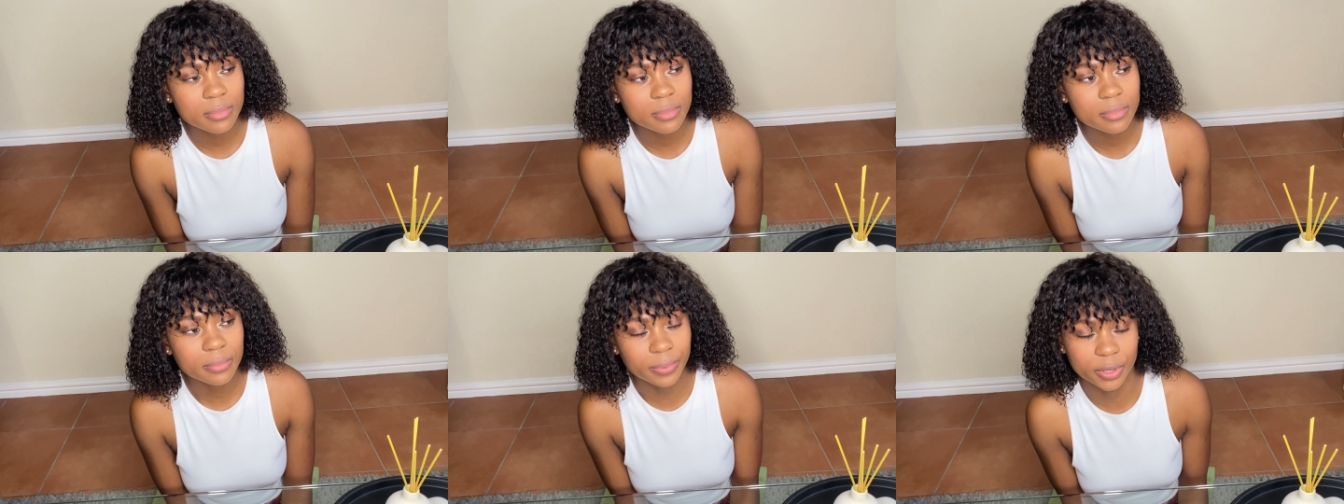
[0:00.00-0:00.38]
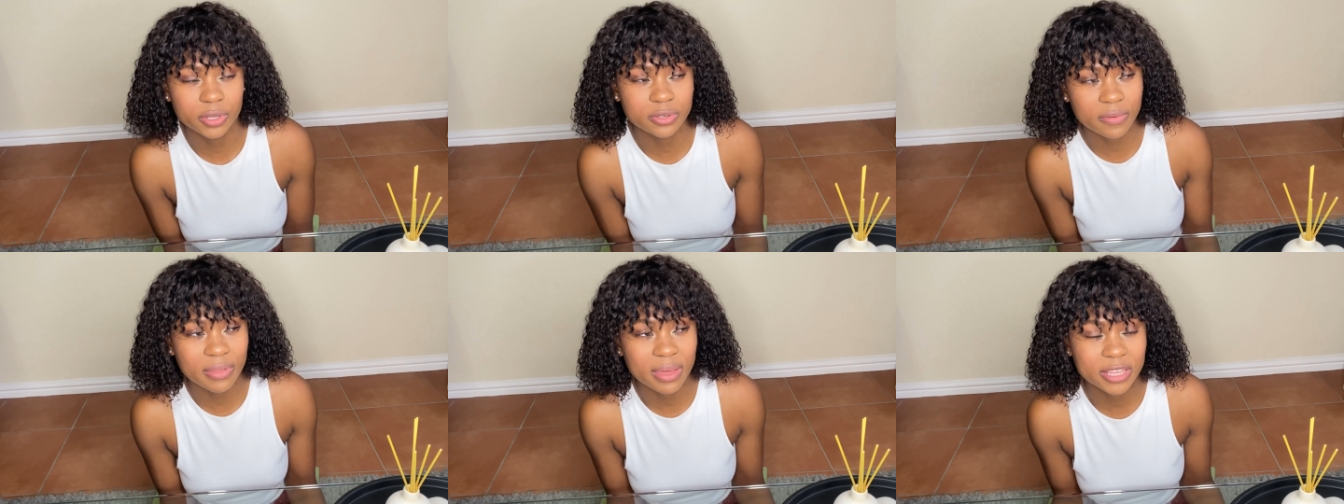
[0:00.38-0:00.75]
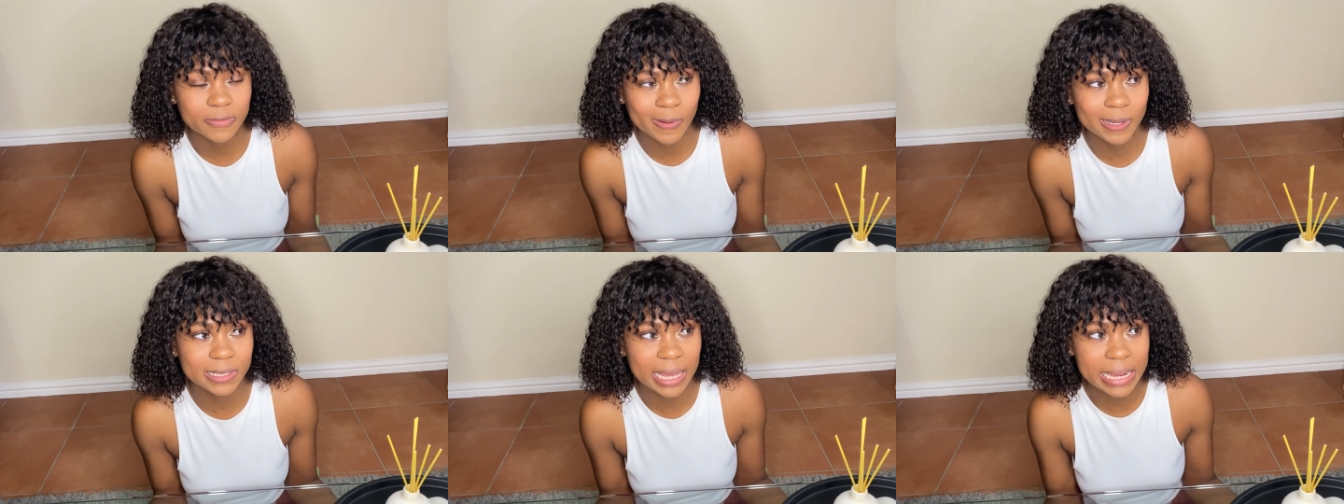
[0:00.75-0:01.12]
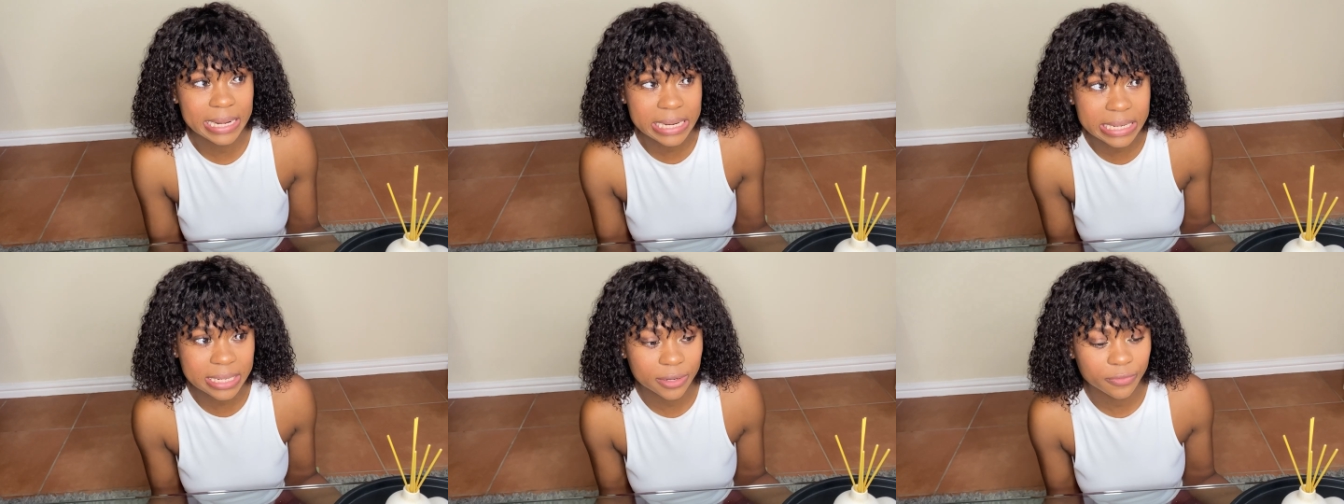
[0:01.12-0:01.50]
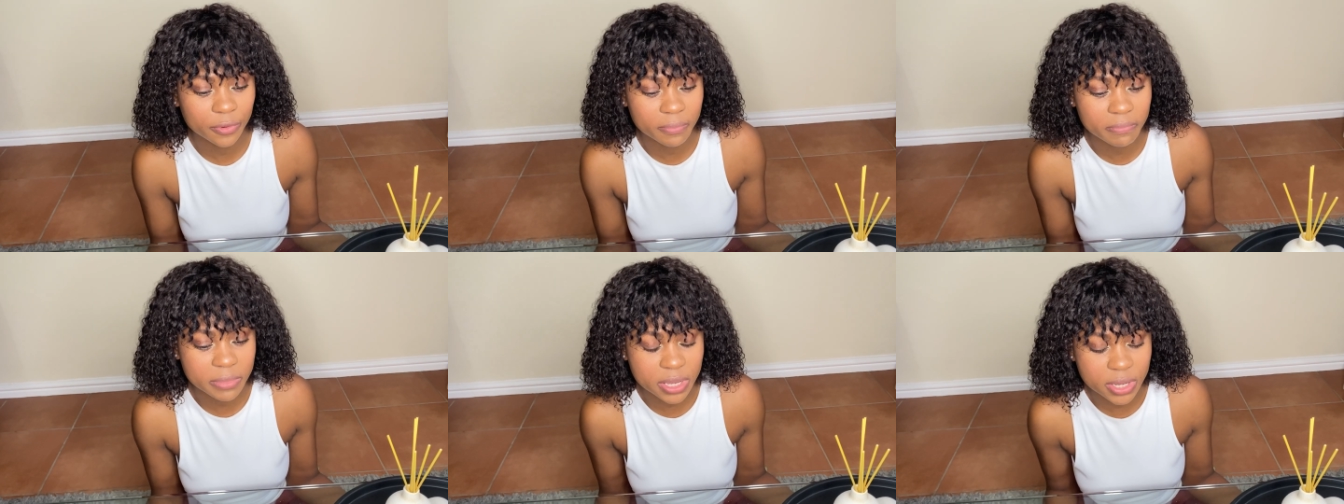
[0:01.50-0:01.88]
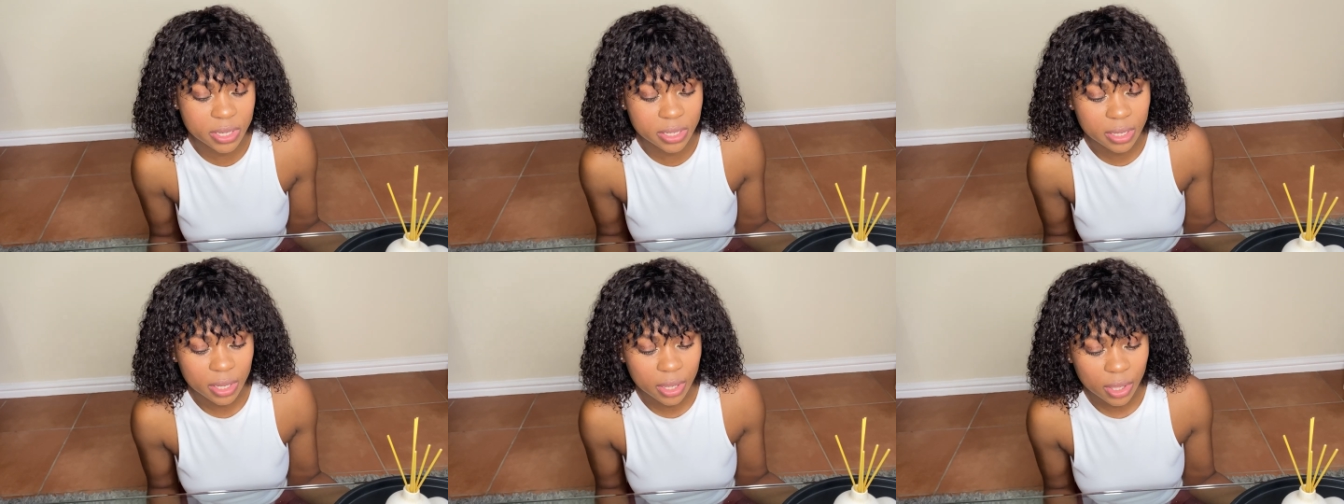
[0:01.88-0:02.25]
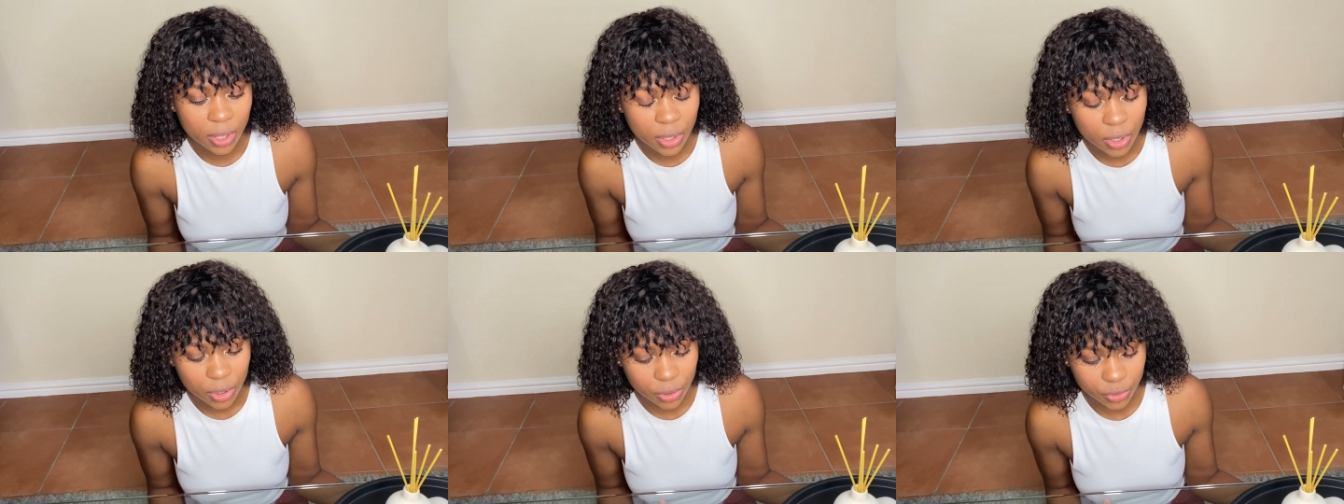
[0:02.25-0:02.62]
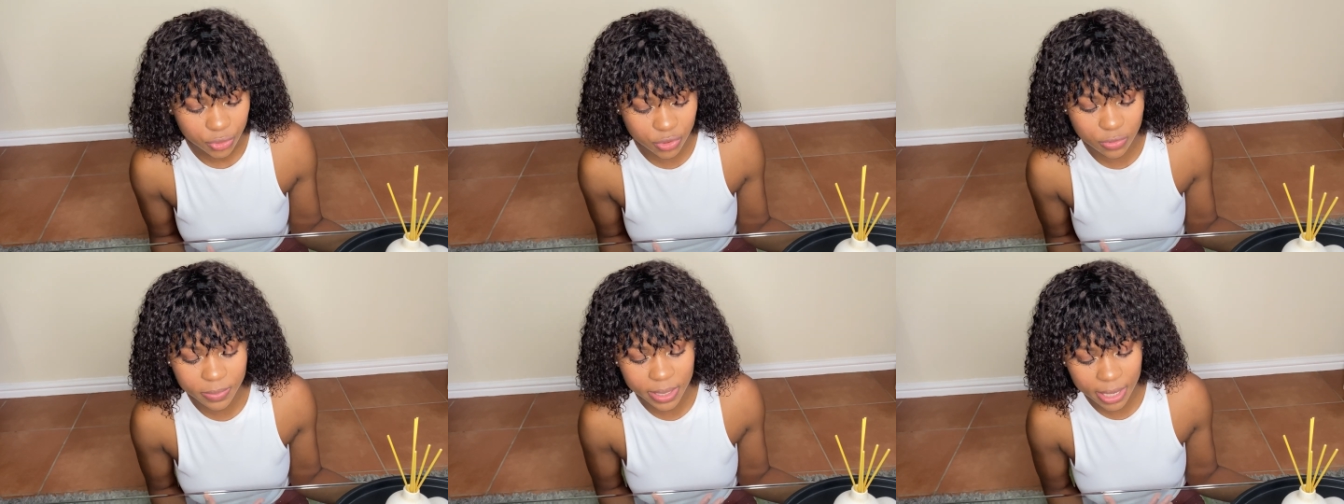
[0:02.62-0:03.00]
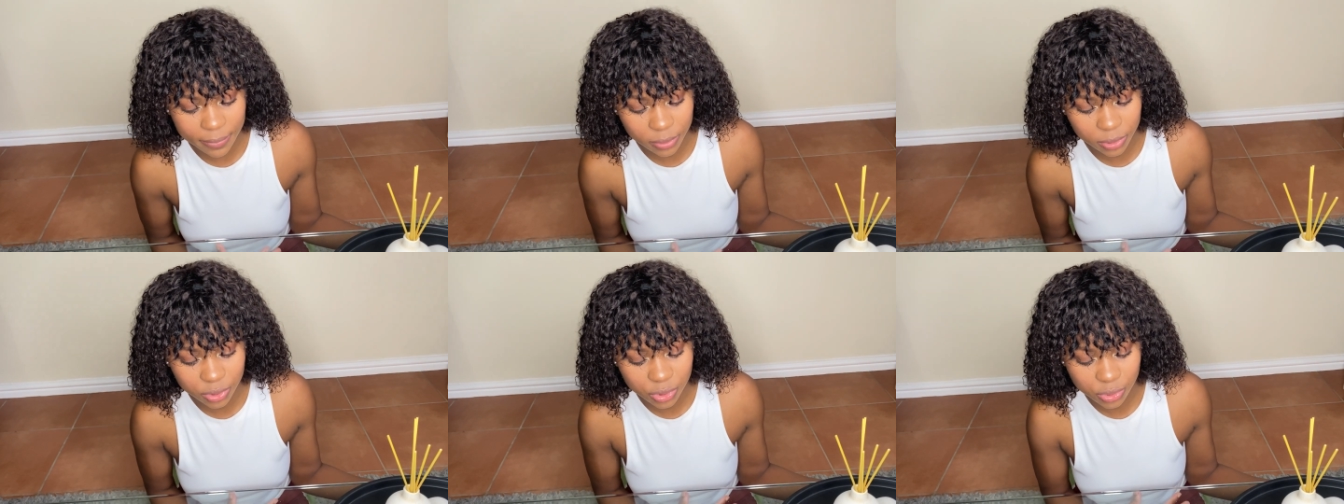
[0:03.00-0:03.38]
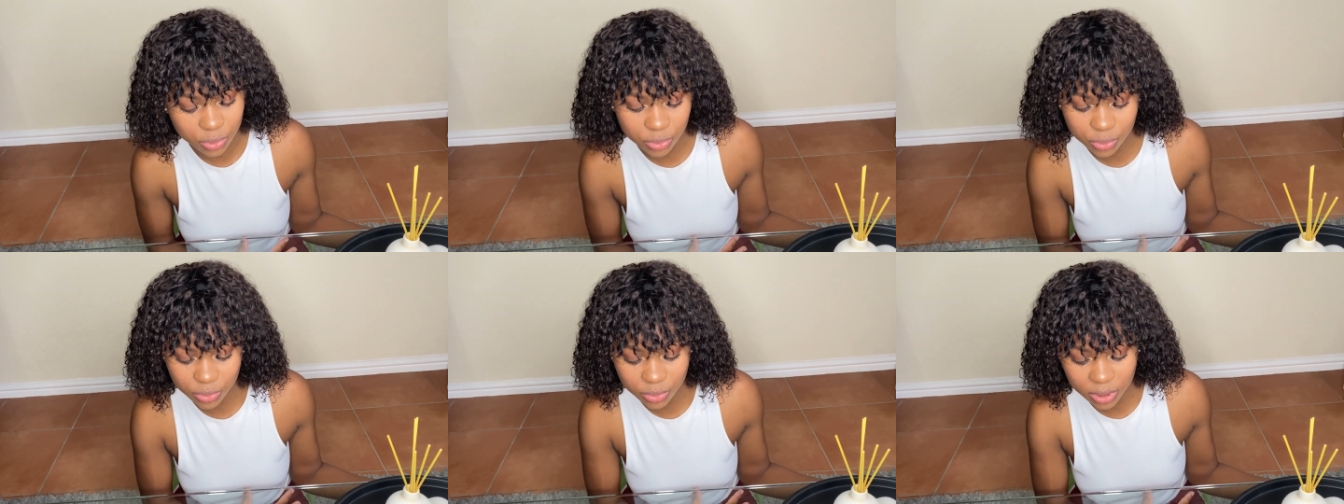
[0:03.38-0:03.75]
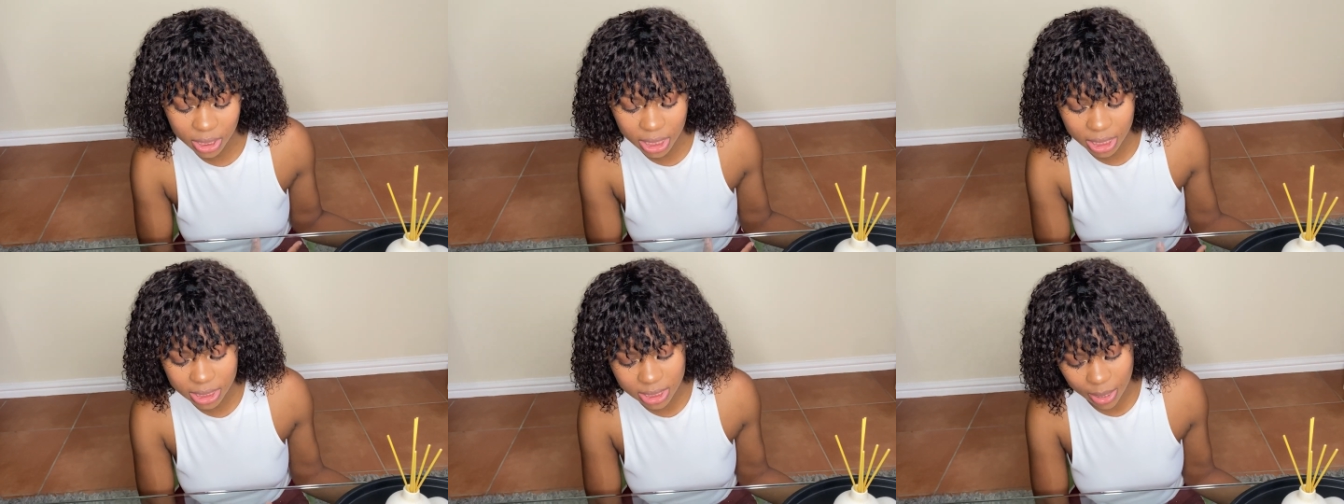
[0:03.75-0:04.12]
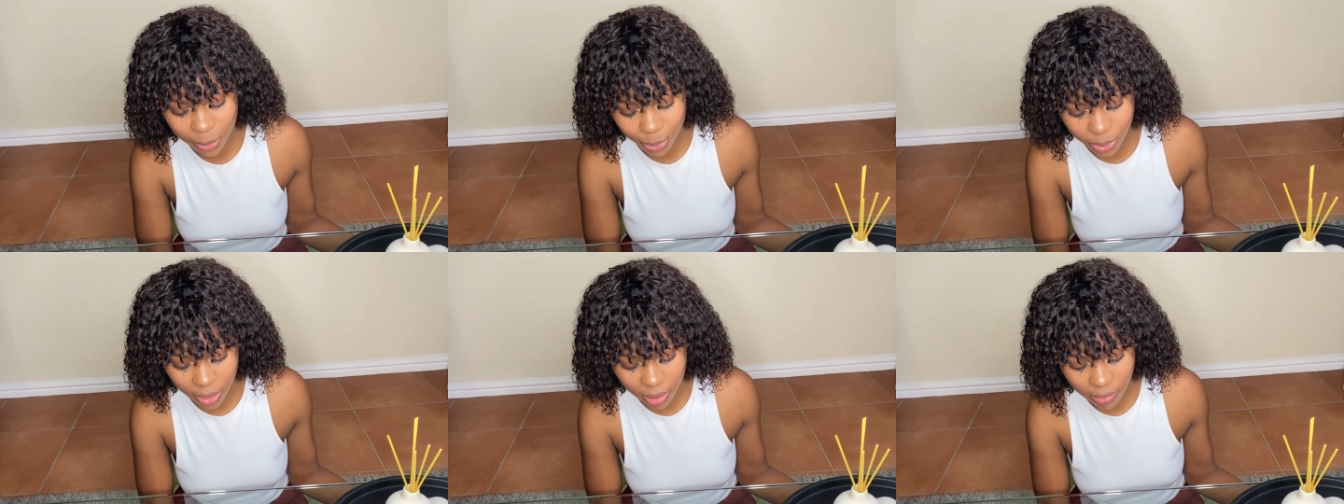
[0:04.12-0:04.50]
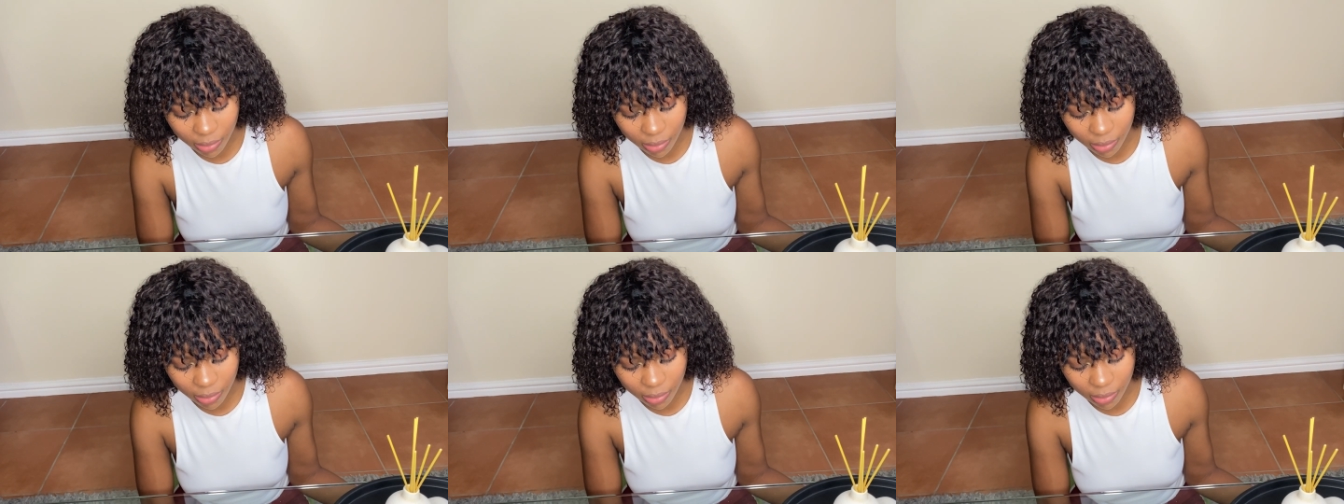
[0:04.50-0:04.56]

because of the experience I needed for me to be able to get something,